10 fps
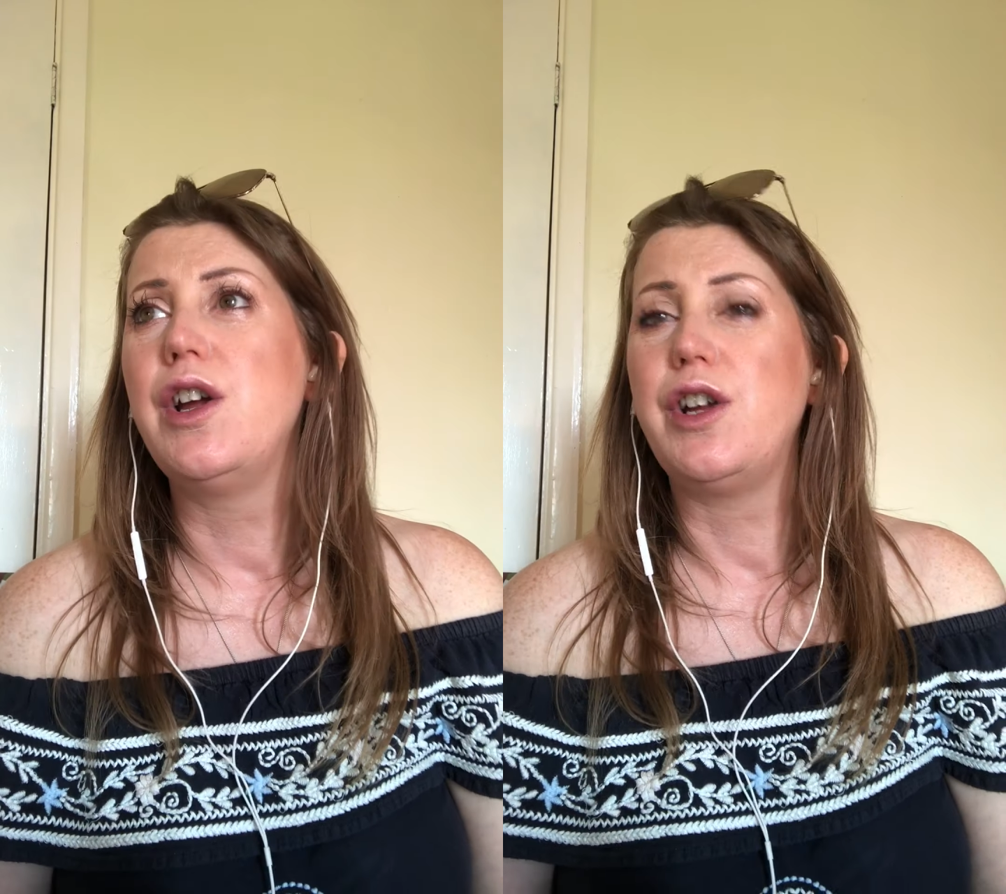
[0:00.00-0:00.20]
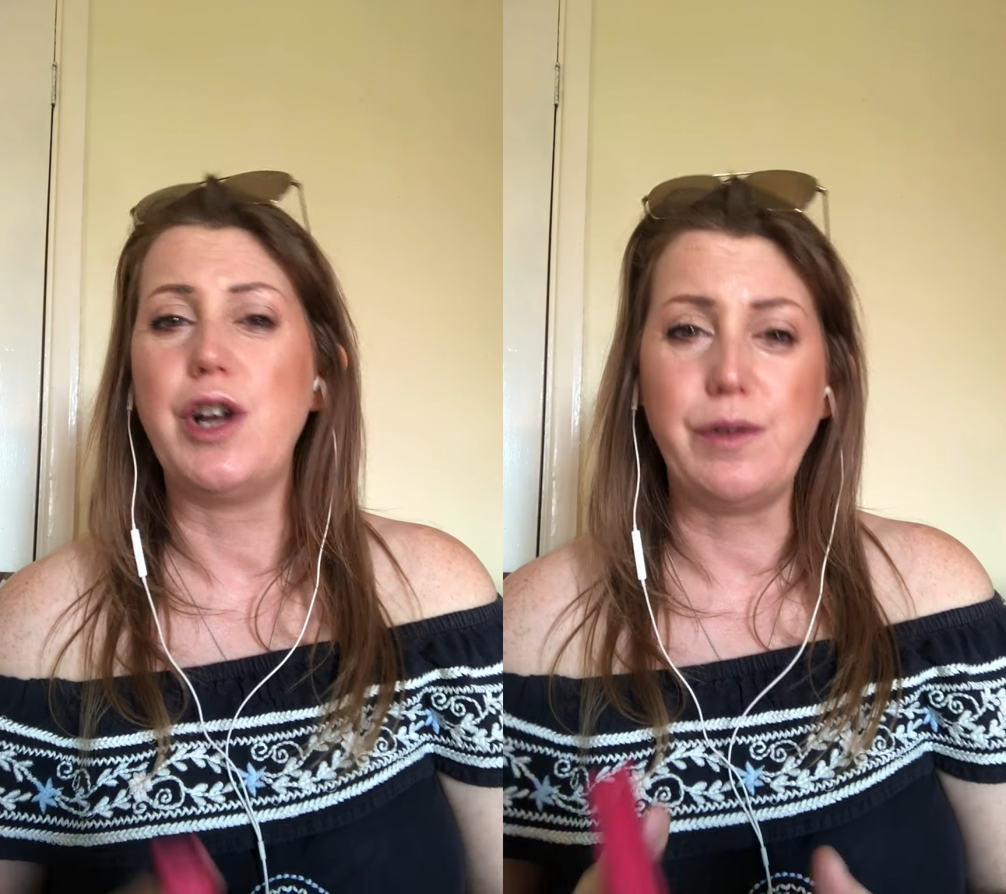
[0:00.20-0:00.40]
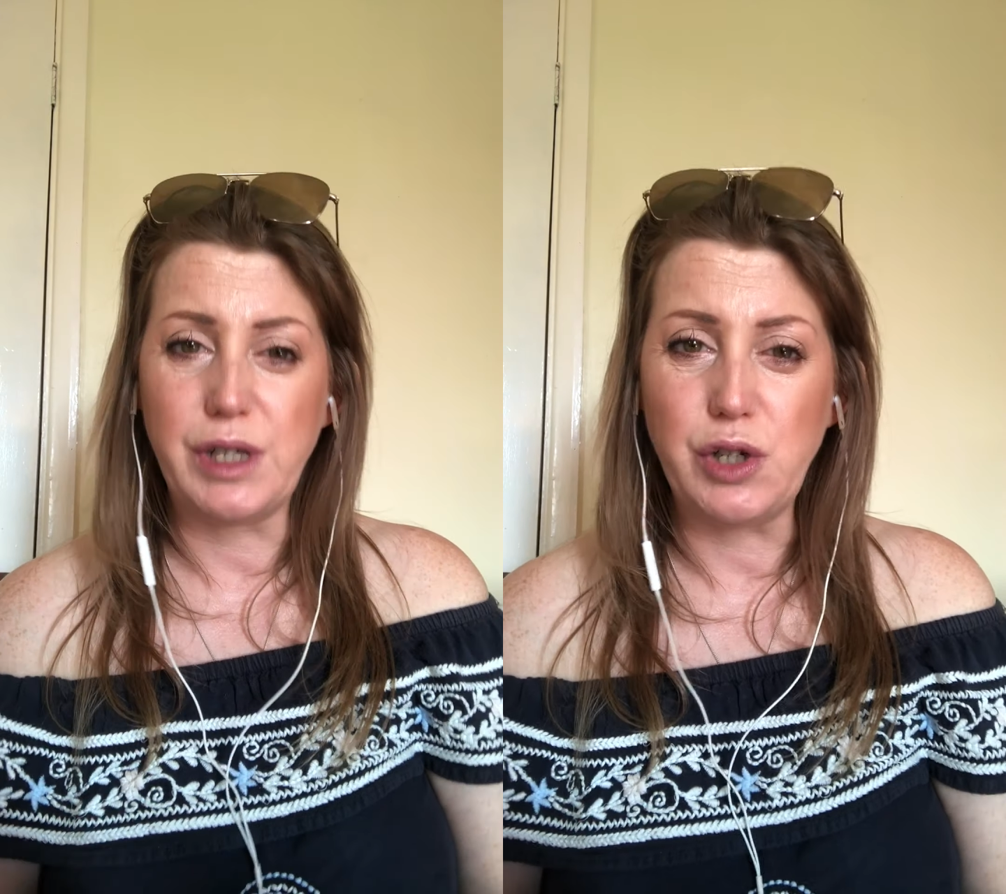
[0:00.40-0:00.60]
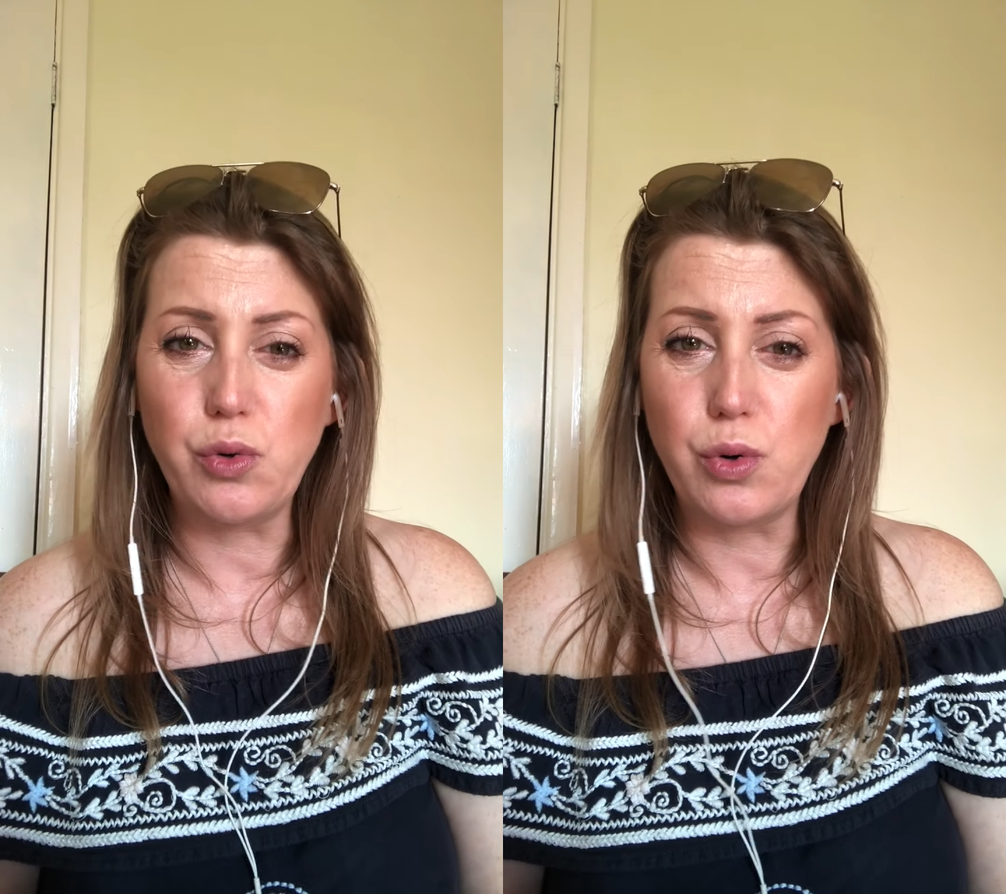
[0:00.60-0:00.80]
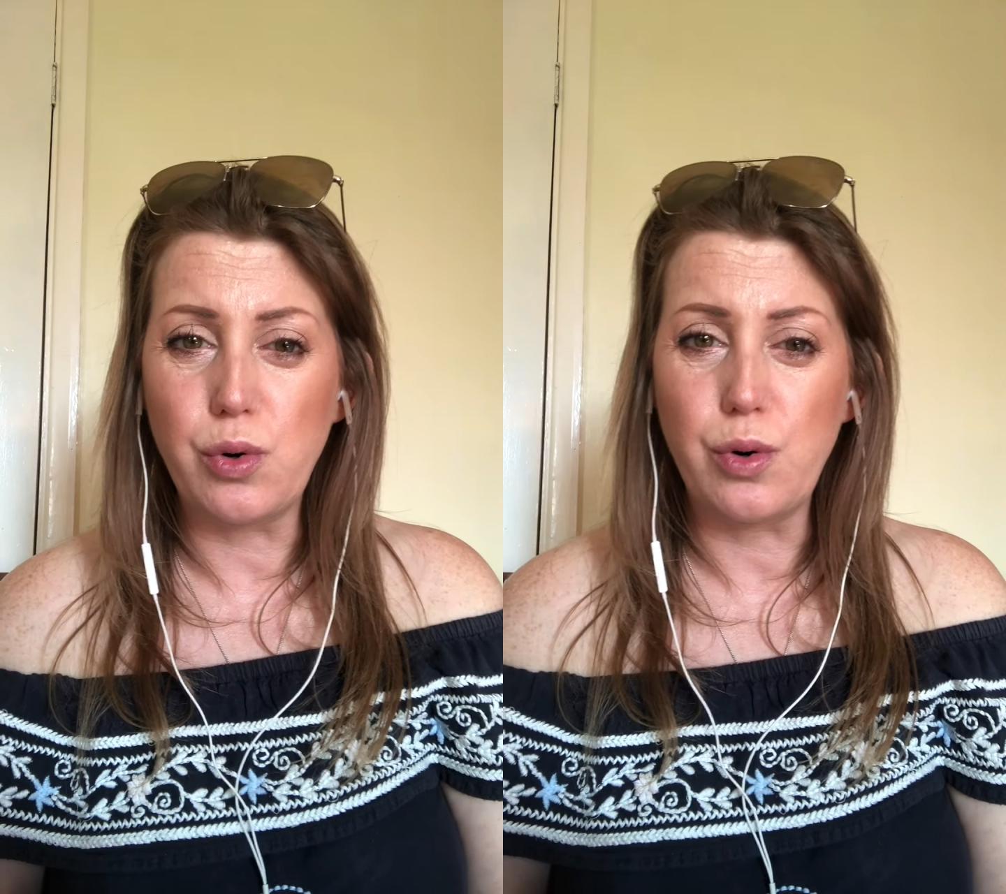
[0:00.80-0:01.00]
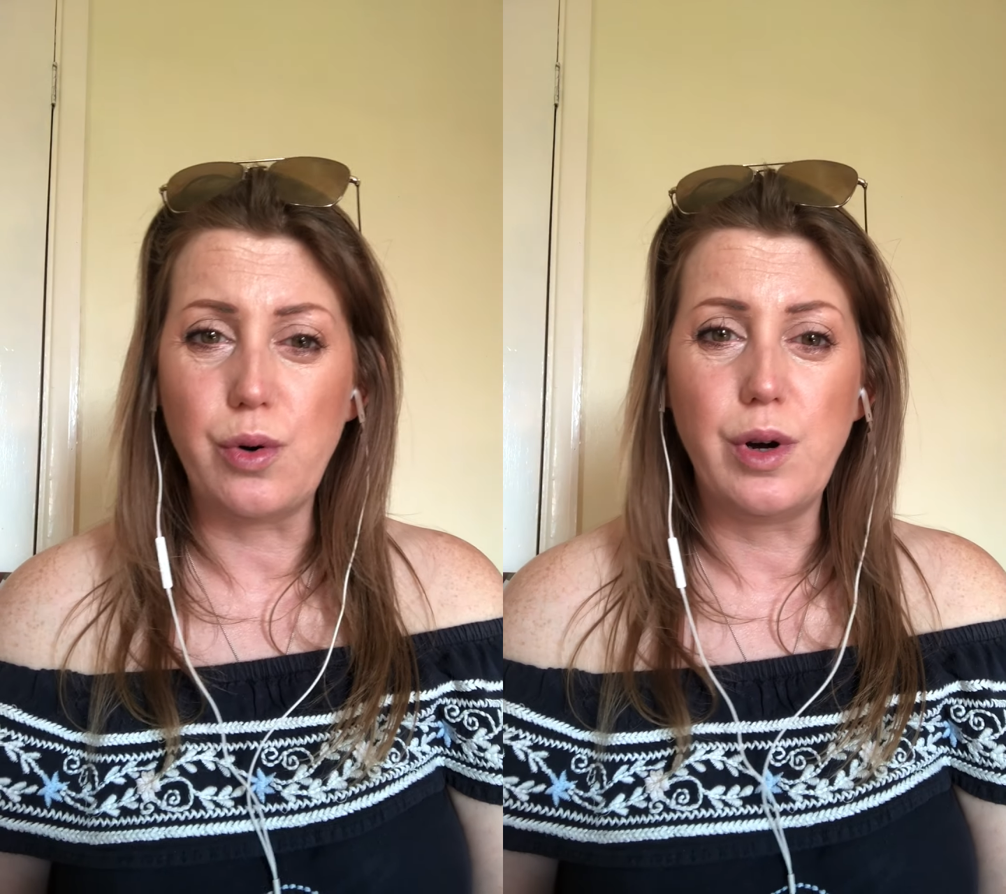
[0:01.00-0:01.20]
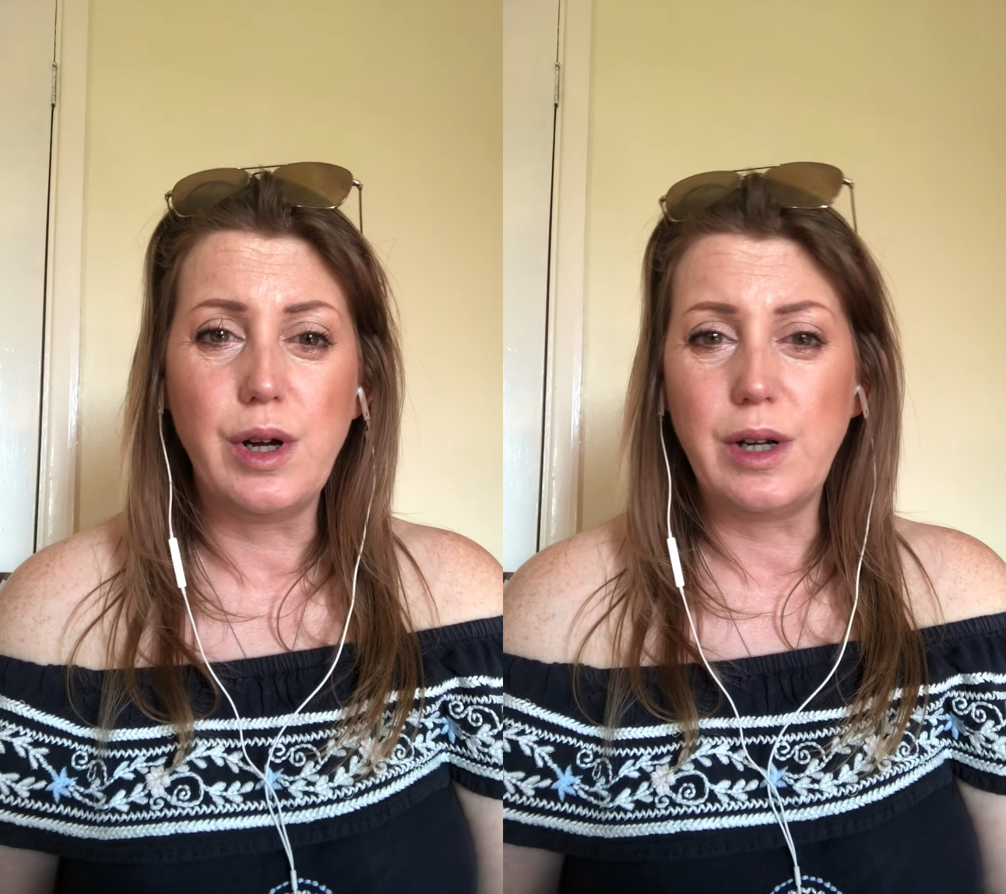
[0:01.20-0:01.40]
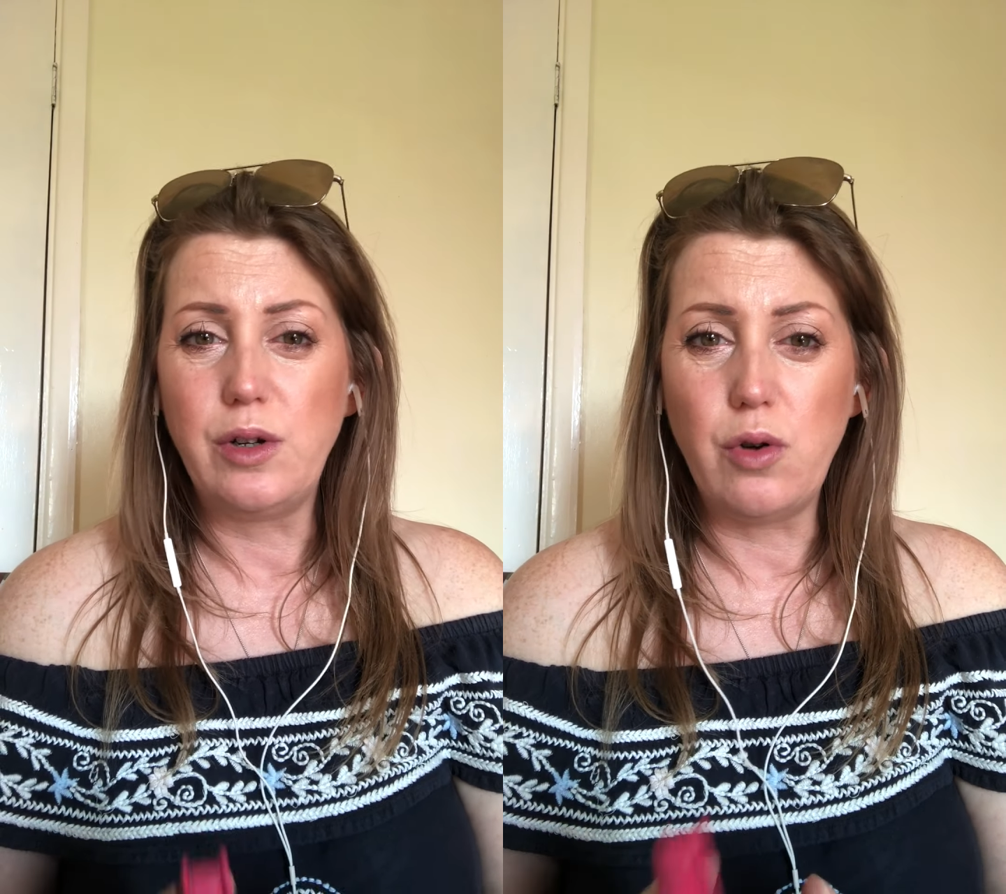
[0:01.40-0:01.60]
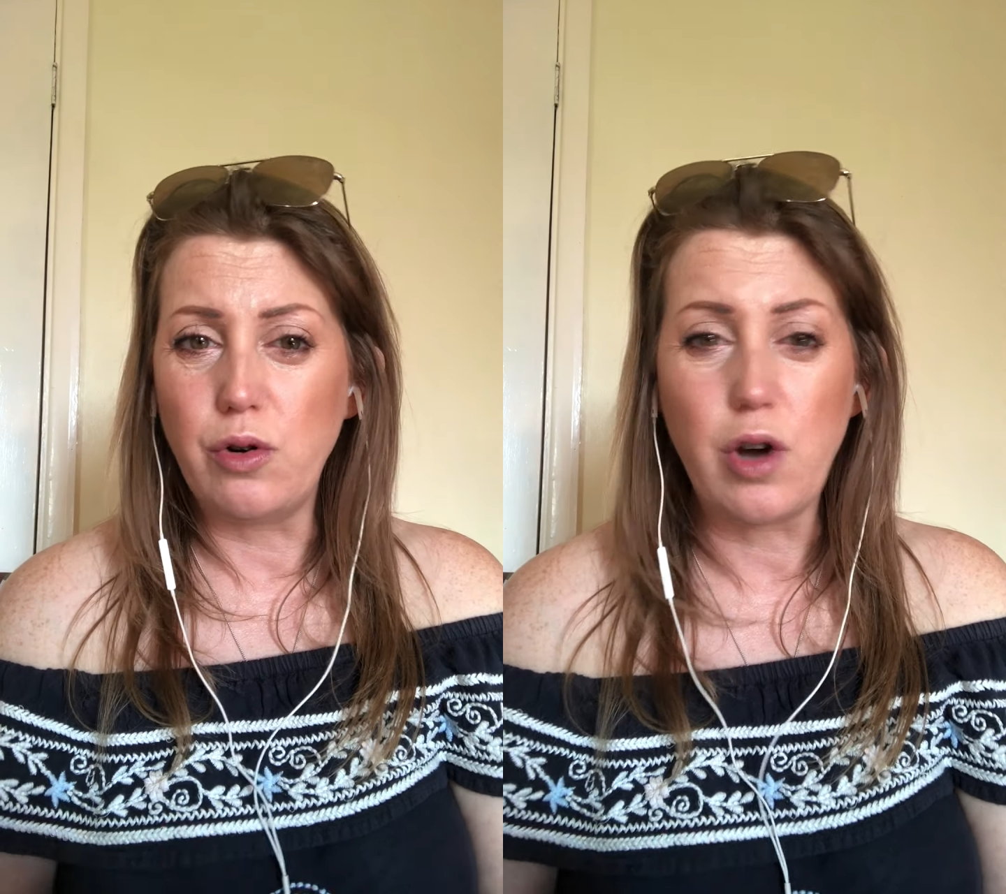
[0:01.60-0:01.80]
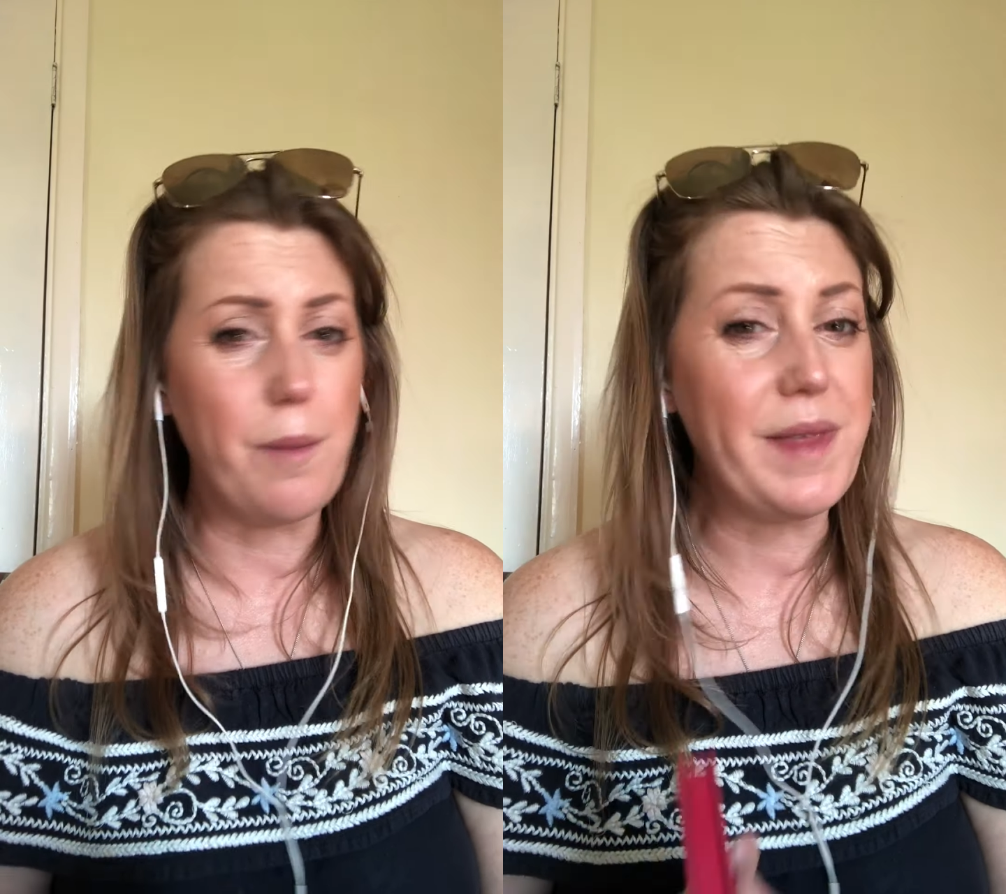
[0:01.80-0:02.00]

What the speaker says: Dior, Lancome.